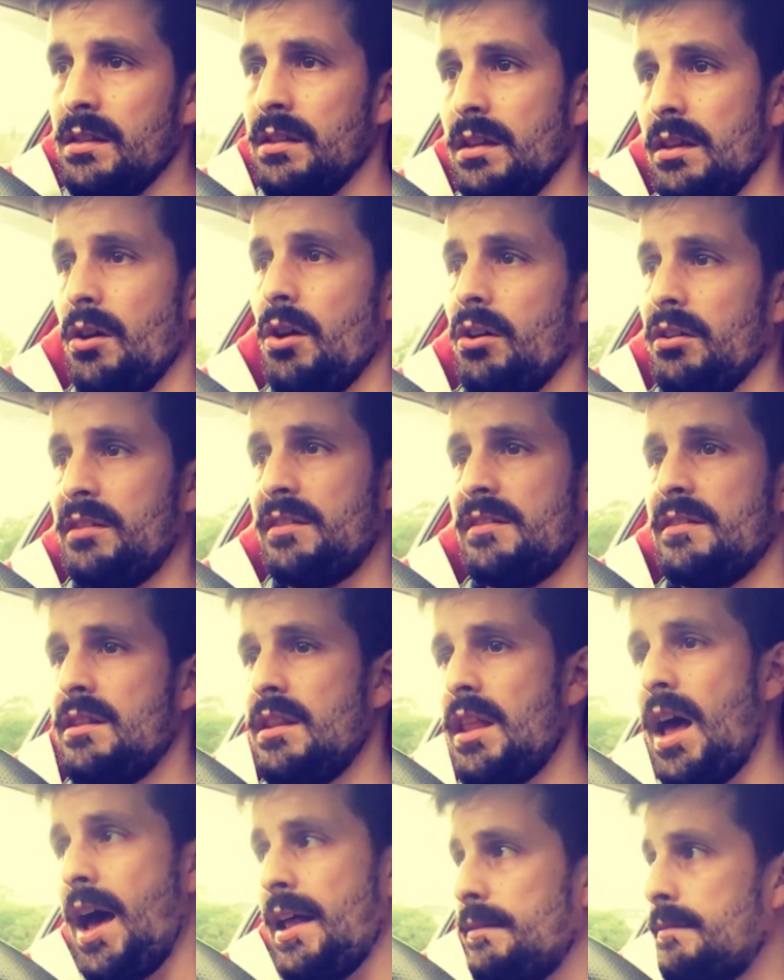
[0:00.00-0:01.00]
You got
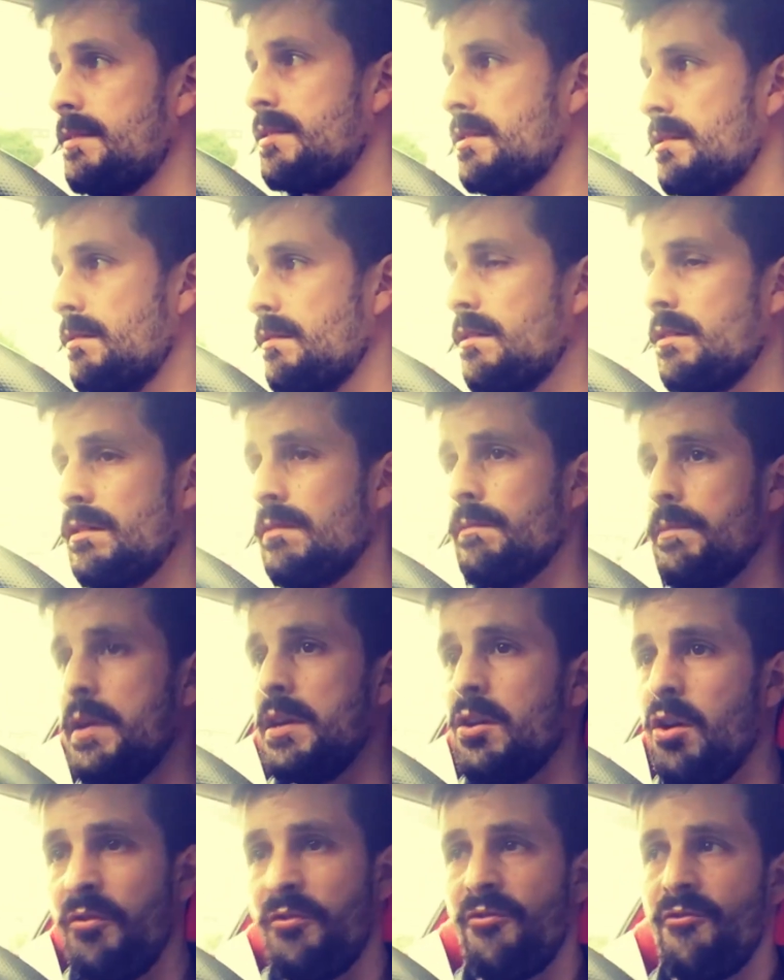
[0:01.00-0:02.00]
that
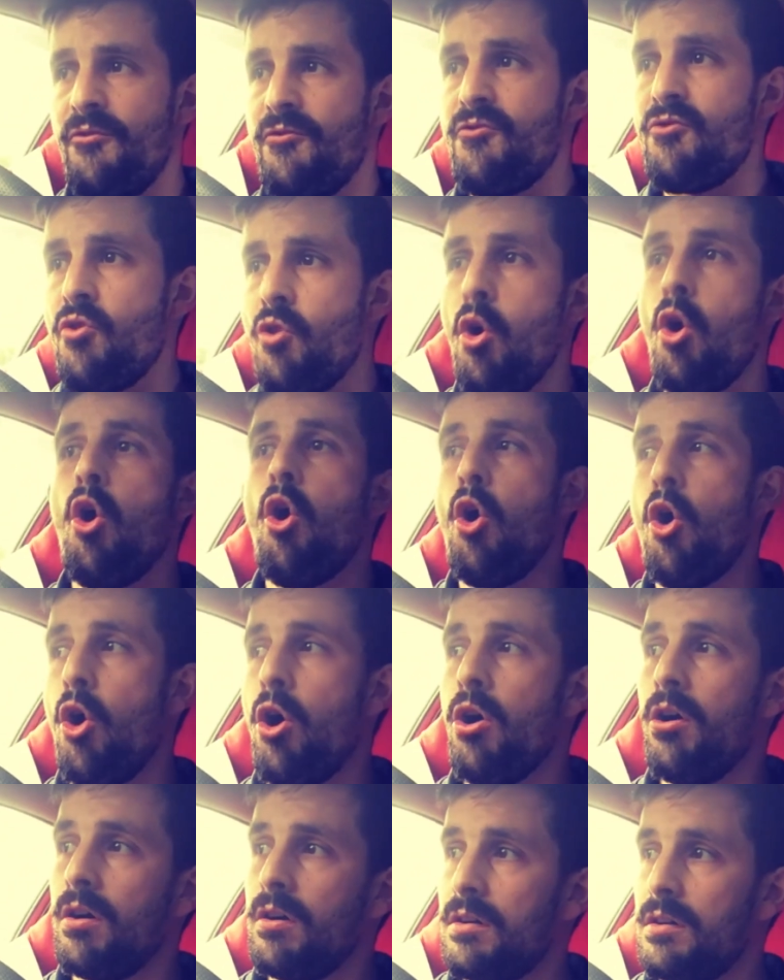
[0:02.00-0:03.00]
bit of raw
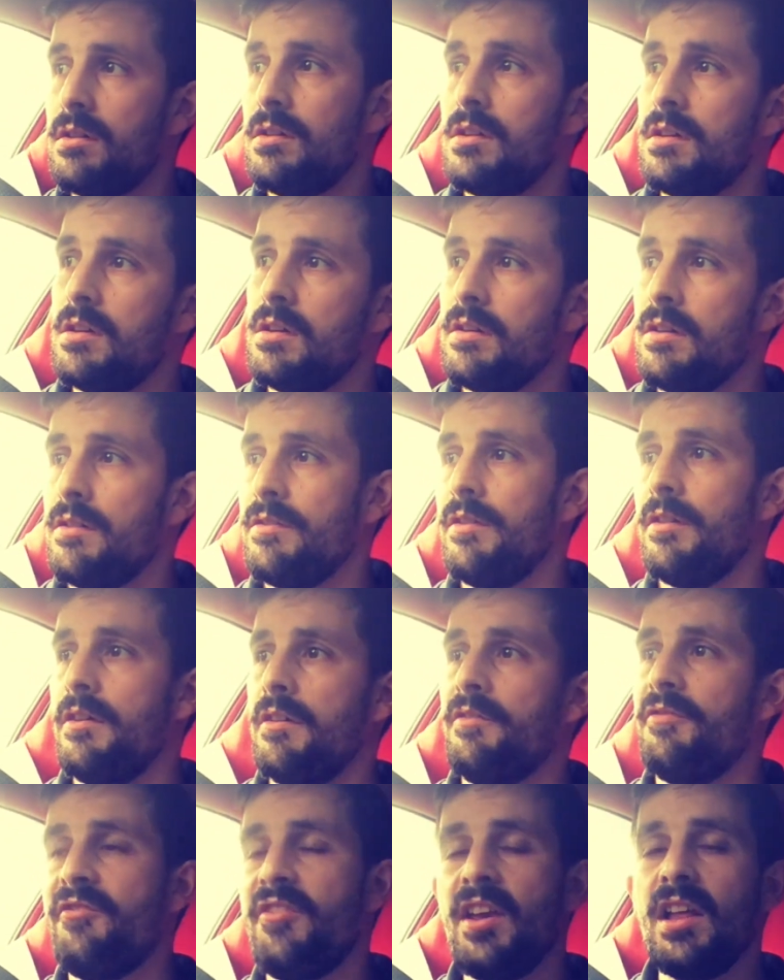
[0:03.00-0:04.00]

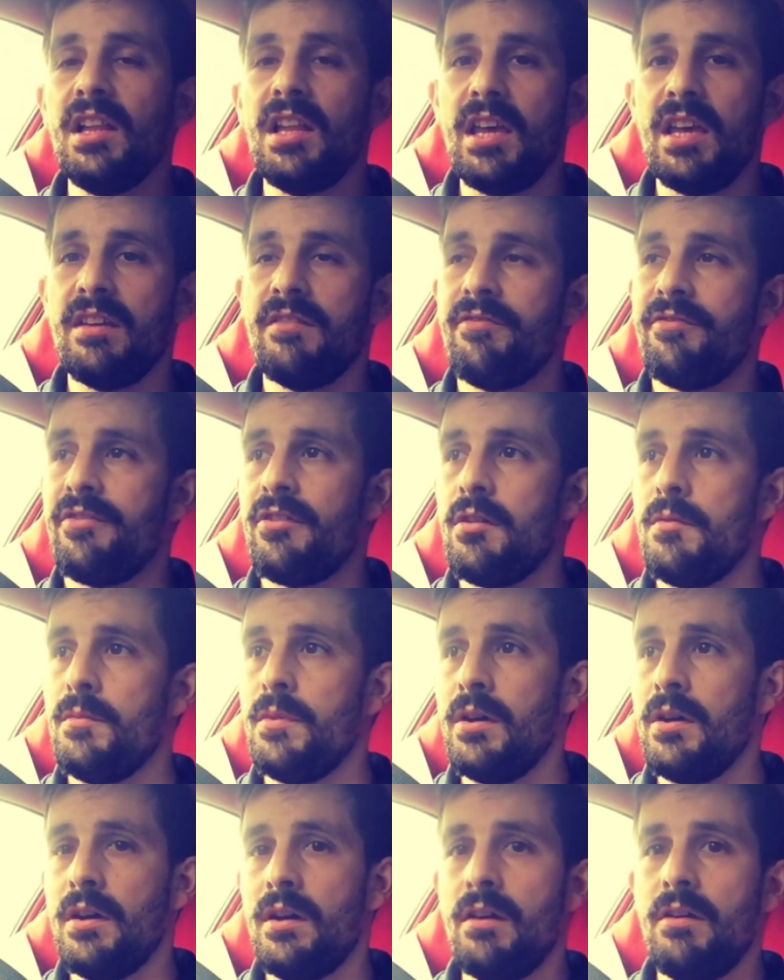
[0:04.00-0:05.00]
feeling from
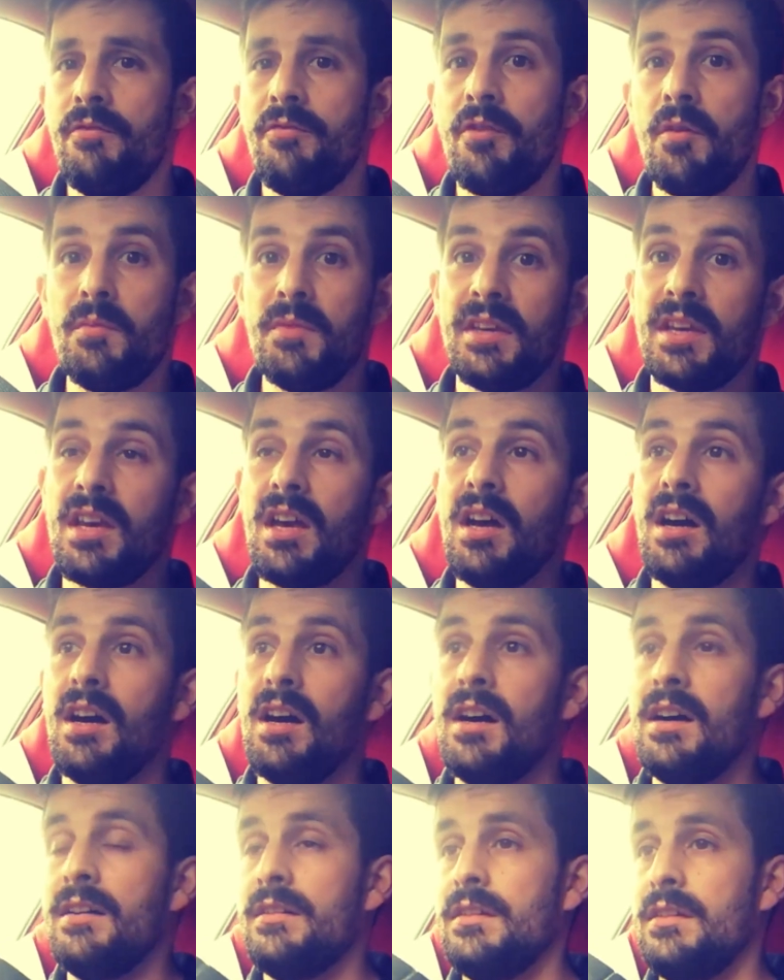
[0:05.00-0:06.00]
the
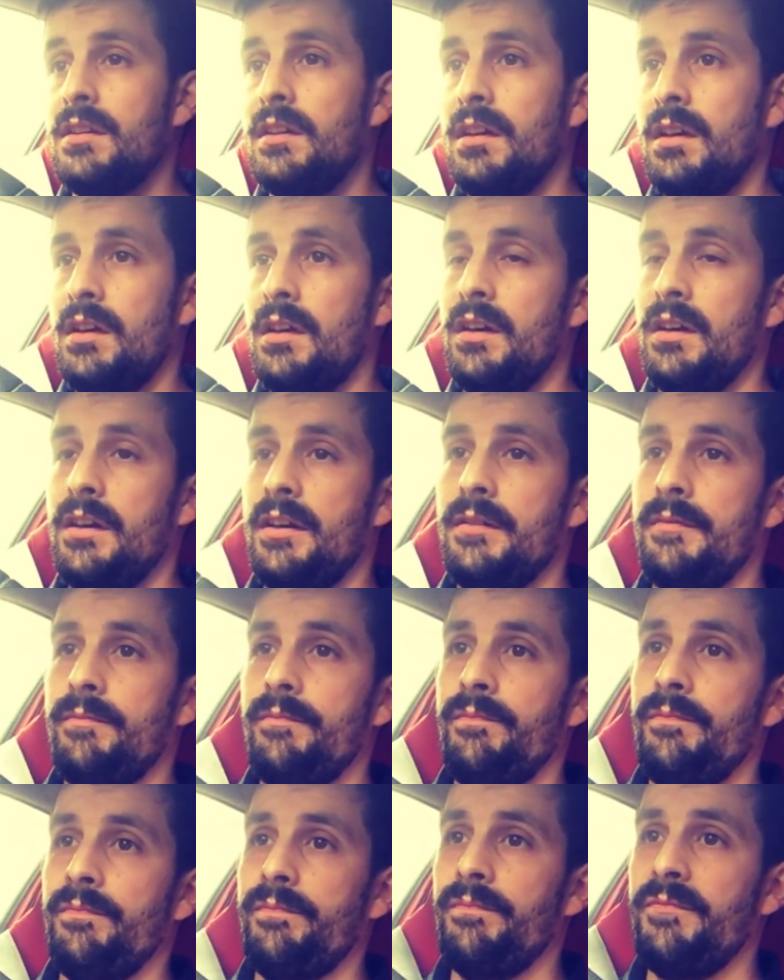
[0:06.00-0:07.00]
car.
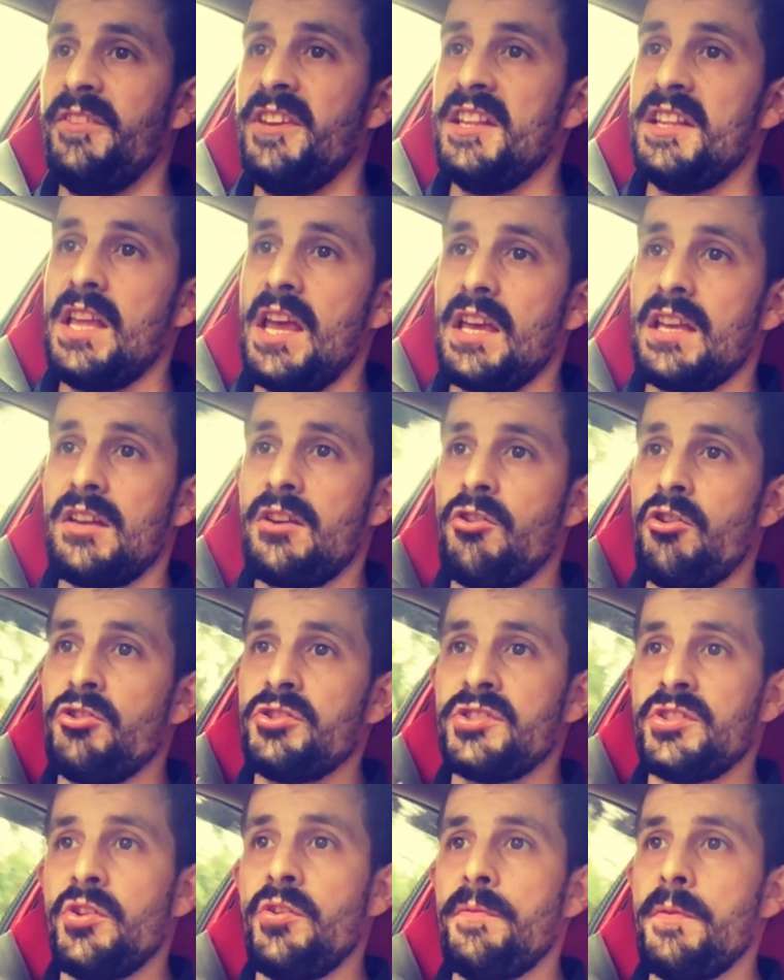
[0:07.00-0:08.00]
VTEC
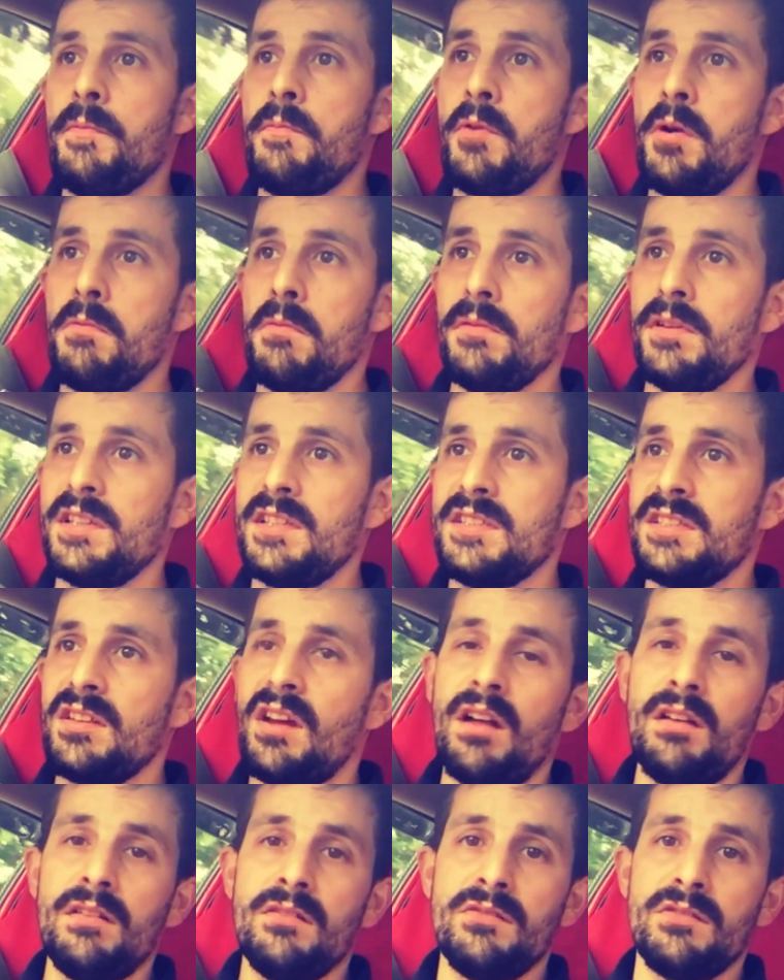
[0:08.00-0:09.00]
crossover probably
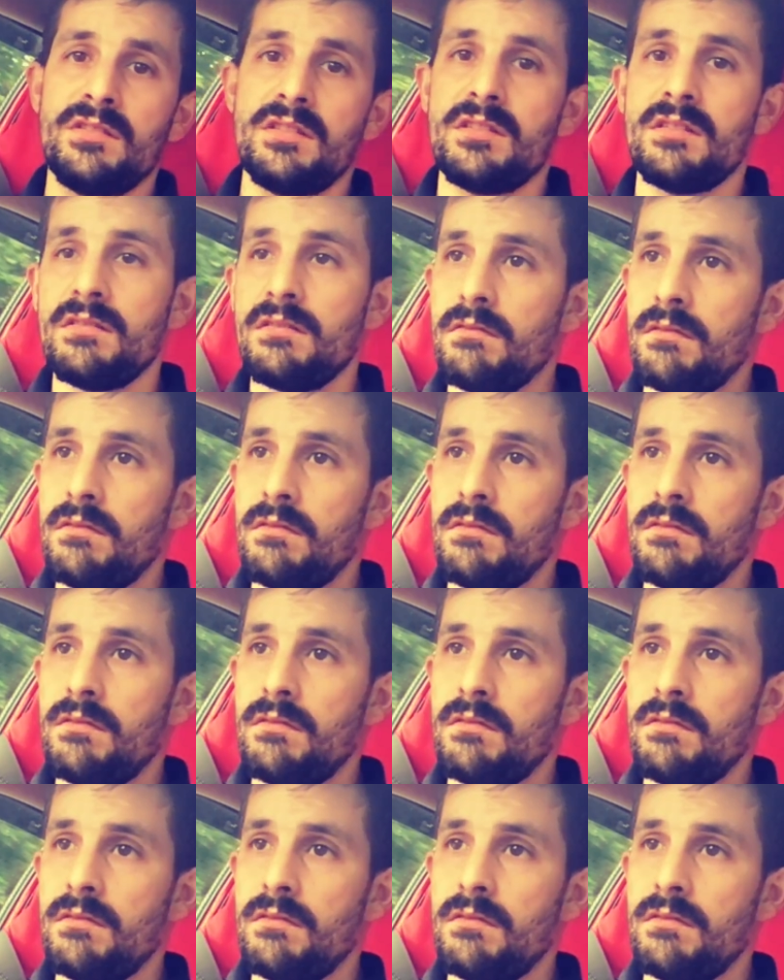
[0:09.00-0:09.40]
sounds